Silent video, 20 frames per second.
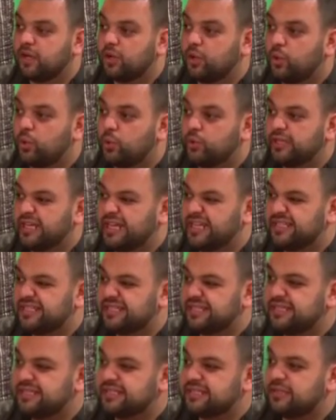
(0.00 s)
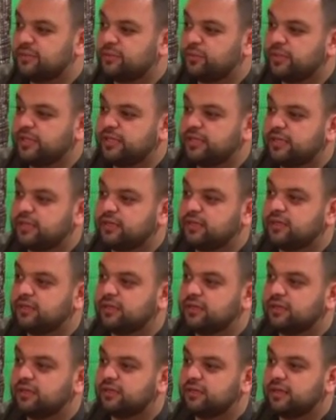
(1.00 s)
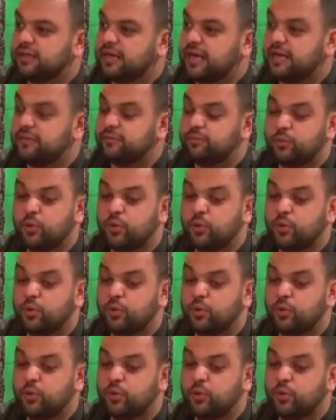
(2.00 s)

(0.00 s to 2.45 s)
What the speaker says: or they see someone, at